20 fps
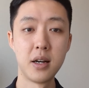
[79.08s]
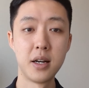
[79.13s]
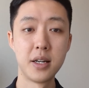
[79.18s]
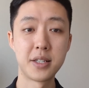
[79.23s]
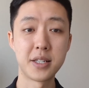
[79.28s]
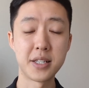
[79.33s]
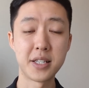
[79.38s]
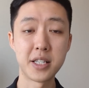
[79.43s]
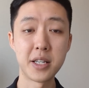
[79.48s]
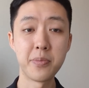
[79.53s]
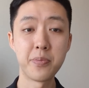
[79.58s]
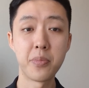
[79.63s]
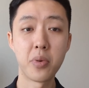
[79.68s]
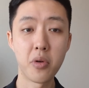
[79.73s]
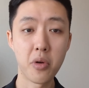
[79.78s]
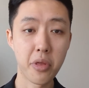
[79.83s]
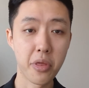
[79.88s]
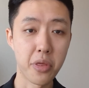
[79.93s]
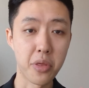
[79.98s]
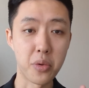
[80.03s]
It's a
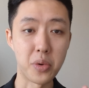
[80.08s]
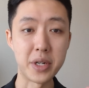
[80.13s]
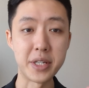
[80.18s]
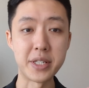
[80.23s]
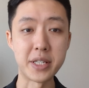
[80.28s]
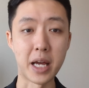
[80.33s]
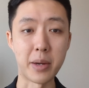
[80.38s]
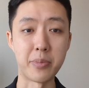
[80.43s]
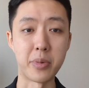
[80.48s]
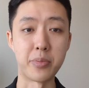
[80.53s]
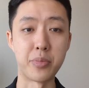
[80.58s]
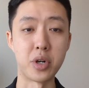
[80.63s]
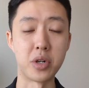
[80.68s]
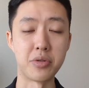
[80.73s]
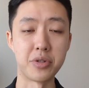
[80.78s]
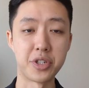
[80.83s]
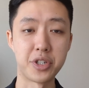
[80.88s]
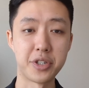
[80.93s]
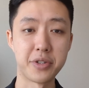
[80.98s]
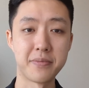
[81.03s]
simple three-step
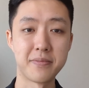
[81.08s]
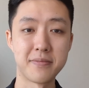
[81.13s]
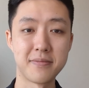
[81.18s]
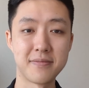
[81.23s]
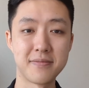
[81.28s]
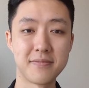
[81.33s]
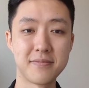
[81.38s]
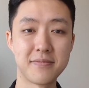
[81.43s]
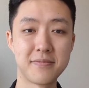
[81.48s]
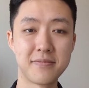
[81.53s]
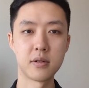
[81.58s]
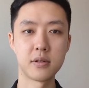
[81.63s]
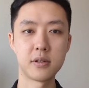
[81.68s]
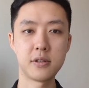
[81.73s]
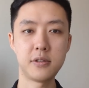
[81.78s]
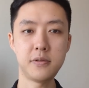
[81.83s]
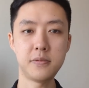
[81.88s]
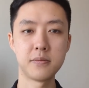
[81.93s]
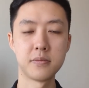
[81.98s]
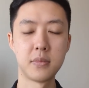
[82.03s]
approach.
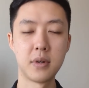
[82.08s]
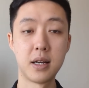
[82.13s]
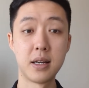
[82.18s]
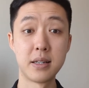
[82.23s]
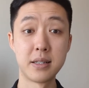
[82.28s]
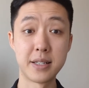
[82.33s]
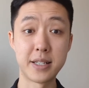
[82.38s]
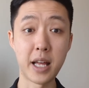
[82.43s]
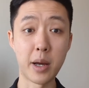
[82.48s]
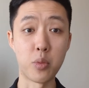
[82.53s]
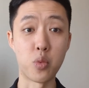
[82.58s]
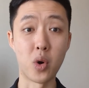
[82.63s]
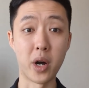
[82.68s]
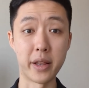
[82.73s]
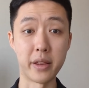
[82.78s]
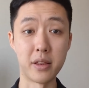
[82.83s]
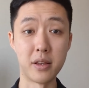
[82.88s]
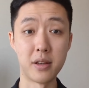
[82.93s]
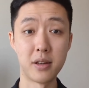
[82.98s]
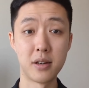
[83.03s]
Step
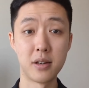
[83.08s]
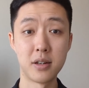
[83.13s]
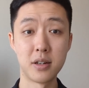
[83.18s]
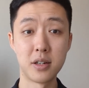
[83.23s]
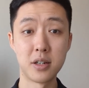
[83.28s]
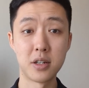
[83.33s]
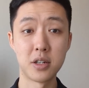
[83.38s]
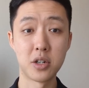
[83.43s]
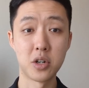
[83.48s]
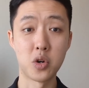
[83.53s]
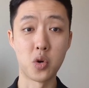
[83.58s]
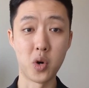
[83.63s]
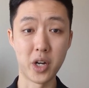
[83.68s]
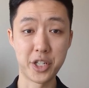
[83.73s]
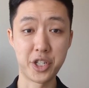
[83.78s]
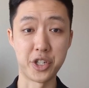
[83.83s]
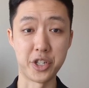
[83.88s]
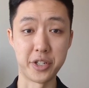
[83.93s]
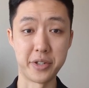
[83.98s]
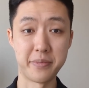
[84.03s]
1.
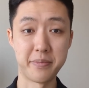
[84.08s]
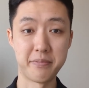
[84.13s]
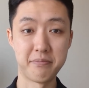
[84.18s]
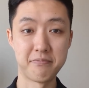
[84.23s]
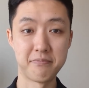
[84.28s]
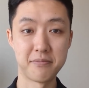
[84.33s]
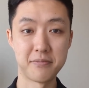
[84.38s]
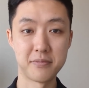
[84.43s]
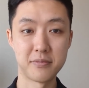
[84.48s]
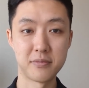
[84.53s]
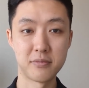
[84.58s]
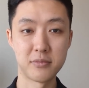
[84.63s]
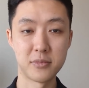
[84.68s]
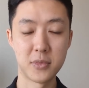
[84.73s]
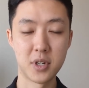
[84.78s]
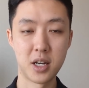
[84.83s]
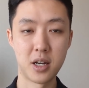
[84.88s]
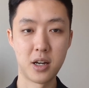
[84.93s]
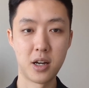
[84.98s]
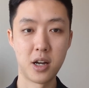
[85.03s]
Question.
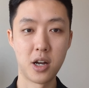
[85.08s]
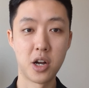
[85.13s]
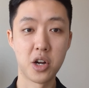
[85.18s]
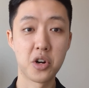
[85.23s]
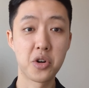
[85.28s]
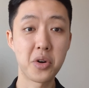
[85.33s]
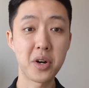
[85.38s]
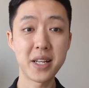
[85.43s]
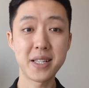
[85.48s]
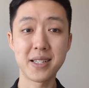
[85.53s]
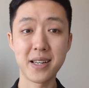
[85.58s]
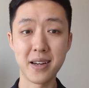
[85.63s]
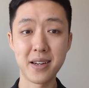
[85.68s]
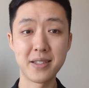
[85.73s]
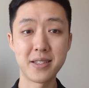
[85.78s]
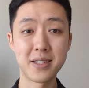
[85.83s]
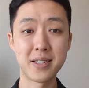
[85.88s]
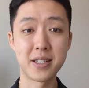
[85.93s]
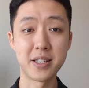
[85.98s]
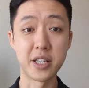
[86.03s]

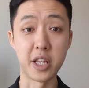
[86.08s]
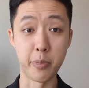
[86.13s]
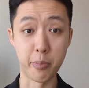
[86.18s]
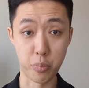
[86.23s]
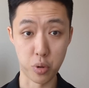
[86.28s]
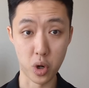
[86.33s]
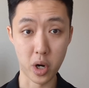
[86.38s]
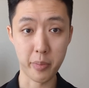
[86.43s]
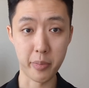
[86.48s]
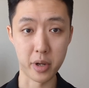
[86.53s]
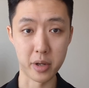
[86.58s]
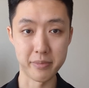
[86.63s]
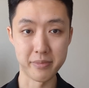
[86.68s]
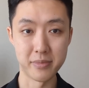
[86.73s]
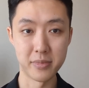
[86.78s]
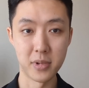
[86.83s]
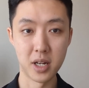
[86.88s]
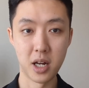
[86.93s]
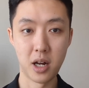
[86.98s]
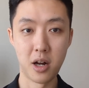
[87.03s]
Criticize the problem.
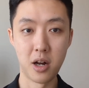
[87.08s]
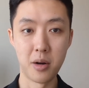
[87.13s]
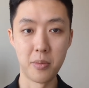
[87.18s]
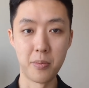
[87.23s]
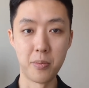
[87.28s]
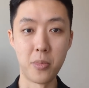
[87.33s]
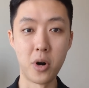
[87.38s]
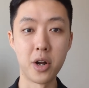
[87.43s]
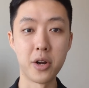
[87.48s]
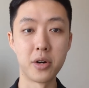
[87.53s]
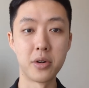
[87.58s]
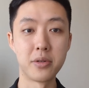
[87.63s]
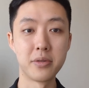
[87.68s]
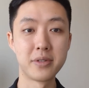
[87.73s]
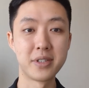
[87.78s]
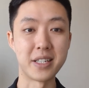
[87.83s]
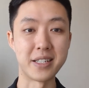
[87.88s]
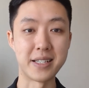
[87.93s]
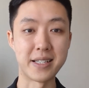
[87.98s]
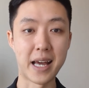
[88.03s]

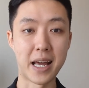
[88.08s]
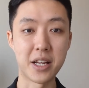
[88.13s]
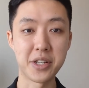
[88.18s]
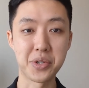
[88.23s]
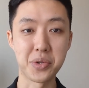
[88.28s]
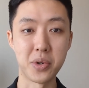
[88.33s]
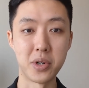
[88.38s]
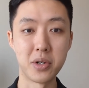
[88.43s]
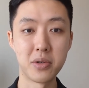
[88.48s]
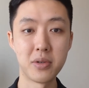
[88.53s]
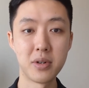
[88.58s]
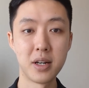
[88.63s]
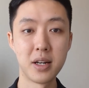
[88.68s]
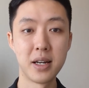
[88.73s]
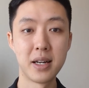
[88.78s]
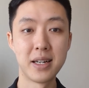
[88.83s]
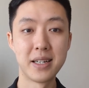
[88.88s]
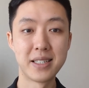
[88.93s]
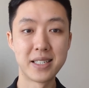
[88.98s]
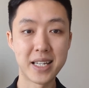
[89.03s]
Model the status quo,
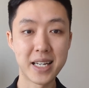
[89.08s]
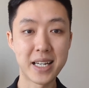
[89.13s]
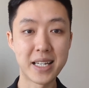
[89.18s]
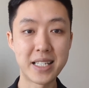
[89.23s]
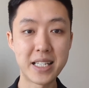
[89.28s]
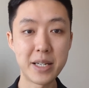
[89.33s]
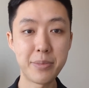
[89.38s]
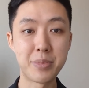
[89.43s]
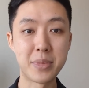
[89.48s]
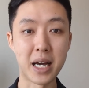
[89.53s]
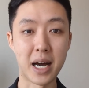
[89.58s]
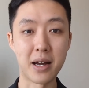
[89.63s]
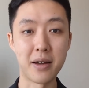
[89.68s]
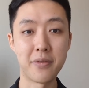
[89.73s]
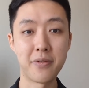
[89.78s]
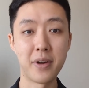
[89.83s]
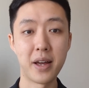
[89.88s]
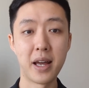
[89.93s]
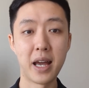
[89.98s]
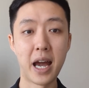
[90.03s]
take a deep
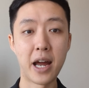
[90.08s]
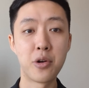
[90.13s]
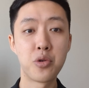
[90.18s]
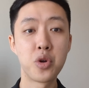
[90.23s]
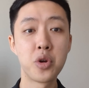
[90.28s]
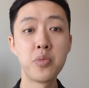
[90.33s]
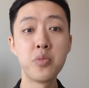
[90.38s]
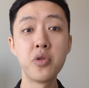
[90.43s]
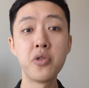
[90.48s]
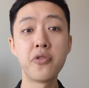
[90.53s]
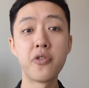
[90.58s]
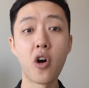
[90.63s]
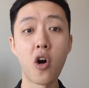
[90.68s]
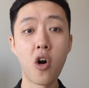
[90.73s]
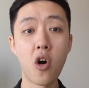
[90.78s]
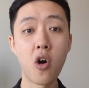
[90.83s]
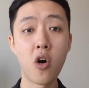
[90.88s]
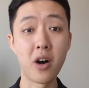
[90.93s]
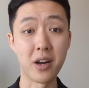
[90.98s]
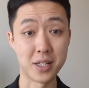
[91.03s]
dive, and remove
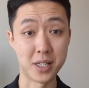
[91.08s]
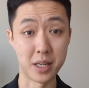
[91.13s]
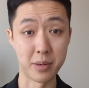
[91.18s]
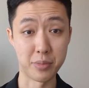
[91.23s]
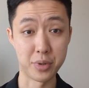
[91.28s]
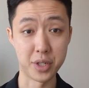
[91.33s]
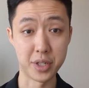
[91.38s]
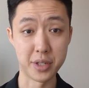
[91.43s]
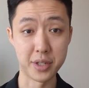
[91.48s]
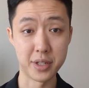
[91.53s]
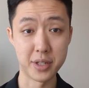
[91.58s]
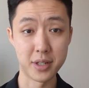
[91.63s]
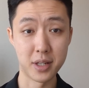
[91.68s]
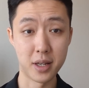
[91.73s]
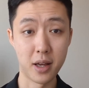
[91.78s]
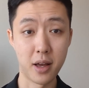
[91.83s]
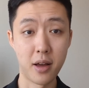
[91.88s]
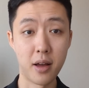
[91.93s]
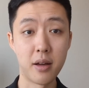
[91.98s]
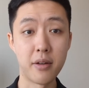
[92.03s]
all assumptions.
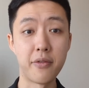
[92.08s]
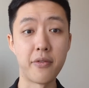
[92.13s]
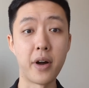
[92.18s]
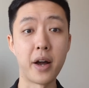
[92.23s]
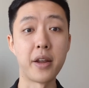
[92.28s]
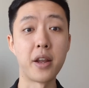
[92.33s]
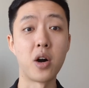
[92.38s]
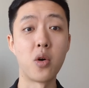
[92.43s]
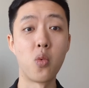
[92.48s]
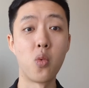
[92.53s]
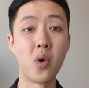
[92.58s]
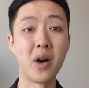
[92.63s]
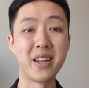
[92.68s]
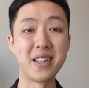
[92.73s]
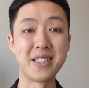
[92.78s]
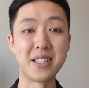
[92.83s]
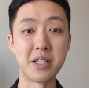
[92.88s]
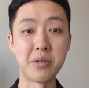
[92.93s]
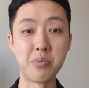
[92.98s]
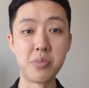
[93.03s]
Find out what
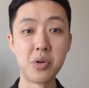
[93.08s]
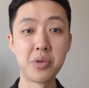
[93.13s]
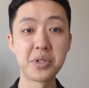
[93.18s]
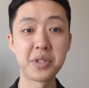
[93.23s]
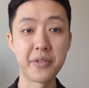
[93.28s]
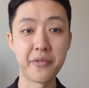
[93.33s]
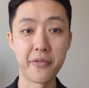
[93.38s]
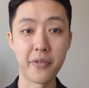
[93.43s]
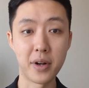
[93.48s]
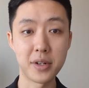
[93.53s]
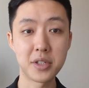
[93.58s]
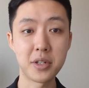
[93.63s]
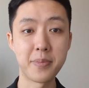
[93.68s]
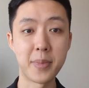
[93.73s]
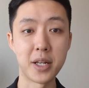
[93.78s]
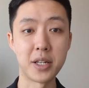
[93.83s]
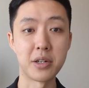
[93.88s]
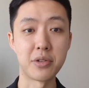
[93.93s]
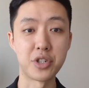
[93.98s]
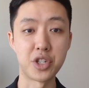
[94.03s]
is the most
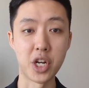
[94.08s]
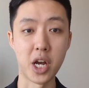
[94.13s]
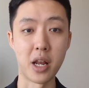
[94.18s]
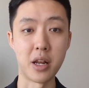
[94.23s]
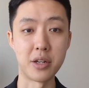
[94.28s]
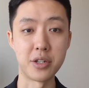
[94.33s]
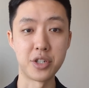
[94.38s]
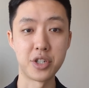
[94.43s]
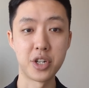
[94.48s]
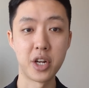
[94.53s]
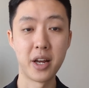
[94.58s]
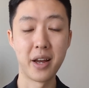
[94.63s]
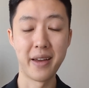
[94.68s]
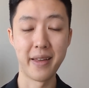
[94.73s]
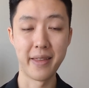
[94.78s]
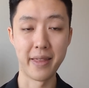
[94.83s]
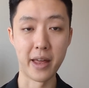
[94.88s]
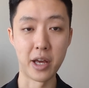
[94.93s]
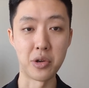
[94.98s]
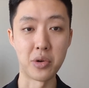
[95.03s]
fundamental challenge
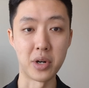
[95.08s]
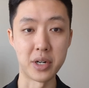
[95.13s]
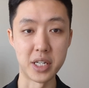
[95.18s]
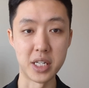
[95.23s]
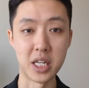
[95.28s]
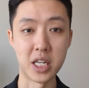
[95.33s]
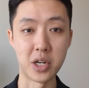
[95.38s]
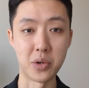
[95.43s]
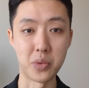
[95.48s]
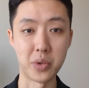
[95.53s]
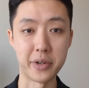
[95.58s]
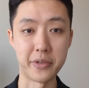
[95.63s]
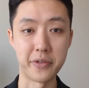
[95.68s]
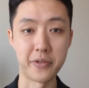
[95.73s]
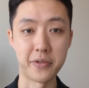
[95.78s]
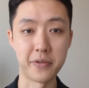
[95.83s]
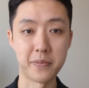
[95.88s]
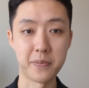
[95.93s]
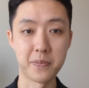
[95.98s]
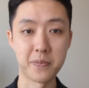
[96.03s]
that you're dealing with.